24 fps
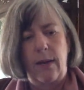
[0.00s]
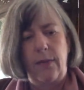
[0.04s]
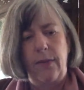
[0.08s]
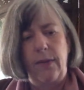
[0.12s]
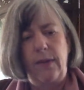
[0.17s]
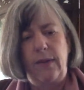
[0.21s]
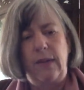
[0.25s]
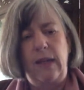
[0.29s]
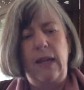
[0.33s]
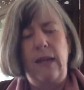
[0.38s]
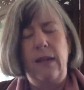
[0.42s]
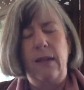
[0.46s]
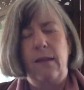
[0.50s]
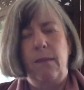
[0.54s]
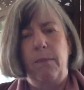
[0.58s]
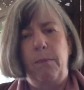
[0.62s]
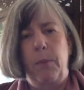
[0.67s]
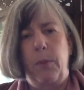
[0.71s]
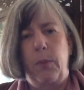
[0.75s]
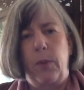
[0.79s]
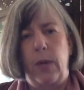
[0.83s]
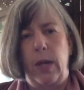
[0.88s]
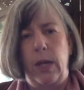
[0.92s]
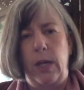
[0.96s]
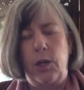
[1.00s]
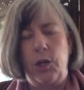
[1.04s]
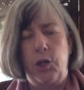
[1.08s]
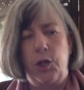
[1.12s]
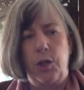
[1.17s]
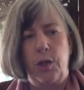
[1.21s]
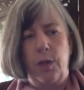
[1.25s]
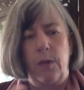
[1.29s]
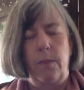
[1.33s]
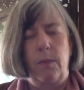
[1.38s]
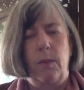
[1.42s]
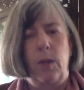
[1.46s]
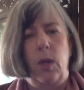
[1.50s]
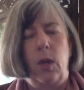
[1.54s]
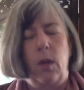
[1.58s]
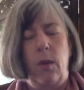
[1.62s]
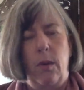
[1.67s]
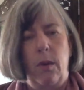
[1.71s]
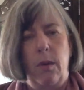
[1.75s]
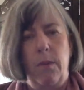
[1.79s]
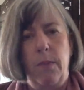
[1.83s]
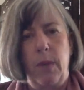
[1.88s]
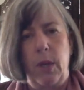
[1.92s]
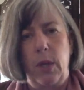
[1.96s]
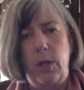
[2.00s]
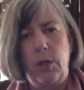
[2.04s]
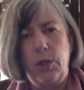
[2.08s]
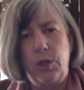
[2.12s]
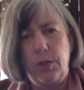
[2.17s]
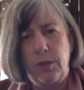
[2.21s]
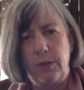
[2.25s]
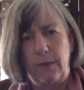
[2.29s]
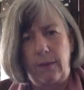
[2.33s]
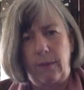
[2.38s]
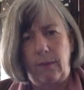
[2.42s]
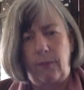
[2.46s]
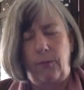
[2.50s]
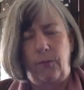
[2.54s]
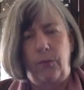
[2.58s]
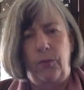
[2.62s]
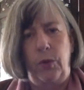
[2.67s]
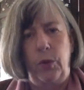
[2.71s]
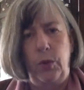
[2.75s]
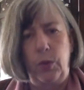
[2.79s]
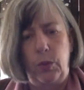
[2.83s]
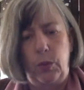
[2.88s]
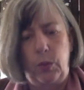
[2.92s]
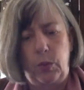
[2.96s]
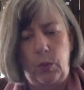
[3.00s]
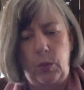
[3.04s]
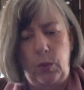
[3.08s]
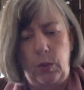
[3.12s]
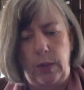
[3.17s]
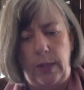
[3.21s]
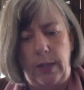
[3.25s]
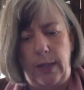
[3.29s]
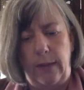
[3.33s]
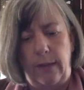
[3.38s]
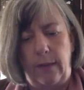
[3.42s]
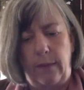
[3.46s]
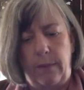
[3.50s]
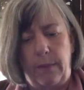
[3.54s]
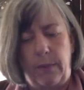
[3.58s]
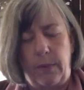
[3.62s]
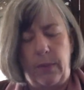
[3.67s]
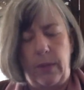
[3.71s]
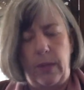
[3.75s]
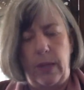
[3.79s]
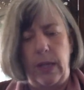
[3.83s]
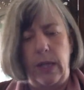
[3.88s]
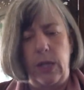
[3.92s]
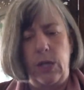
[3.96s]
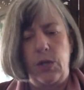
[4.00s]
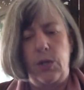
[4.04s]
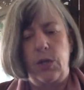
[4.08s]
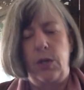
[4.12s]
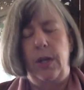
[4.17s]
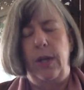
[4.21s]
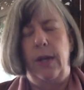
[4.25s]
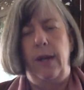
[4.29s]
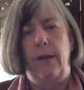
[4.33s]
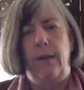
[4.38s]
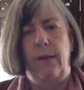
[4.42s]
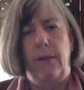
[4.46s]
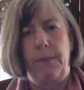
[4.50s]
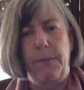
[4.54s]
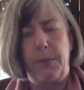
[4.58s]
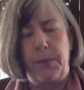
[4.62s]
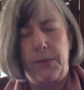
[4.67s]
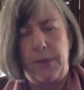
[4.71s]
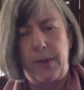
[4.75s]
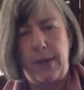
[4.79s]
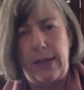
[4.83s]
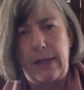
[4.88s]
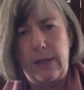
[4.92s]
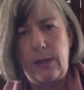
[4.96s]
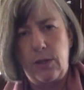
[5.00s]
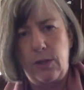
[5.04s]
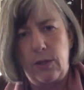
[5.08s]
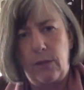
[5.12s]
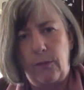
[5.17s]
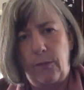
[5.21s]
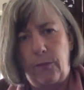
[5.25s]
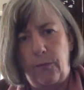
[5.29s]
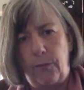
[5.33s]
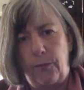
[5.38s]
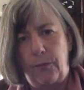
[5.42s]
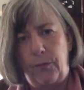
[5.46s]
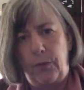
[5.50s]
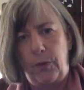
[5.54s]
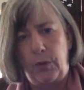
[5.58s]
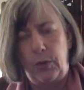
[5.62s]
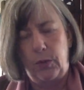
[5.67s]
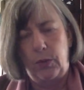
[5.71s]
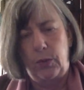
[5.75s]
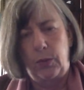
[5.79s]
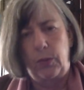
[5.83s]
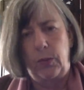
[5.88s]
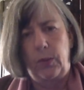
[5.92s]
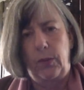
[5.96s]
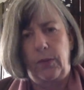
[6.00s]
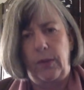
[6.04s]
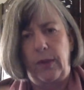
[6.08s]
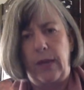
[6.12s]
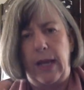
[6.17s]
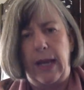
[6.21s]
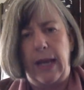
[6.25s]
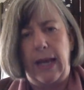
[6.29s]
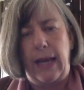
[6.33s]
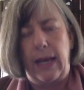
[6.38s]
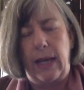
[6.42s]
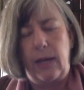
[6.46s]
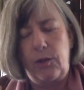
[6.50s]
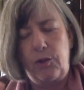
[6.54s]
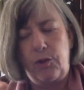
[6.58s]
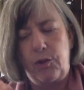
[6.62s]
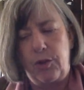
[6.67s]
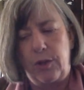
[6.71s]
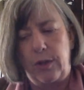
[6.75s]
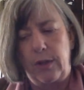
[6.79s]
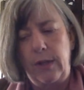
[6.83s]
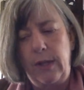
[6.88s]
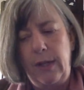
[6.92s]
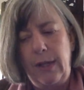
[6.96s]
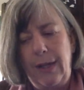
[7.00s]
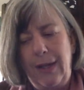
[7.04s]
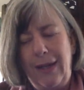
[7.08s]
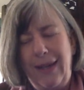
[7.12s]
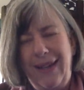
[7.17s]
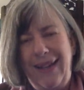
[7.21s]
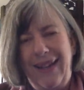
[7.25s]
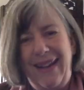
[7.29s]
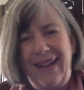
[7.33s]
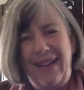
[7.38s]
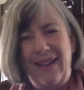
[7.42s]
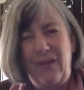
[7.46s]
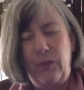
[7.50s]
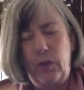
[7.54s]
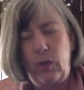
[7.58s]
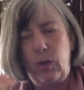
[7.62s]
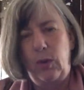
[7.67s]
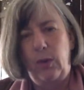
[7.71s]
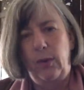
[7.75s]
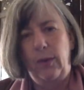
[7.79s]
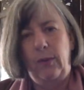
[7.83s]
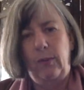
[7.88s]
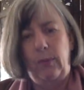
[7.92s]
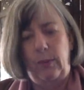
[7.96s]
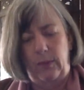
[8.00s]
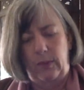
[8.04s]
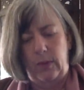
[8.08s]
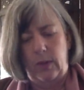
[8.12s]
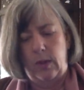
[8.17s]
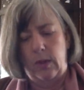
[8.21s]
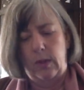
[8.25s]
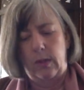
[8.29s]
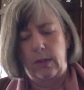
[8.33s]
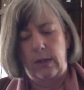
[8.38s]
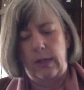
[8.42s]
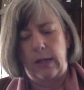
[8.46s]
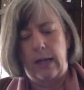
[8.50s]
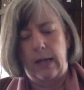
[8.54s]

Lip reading: This inspiration, emotions fuel inspiration, inspiration fuels action. And of course, we've got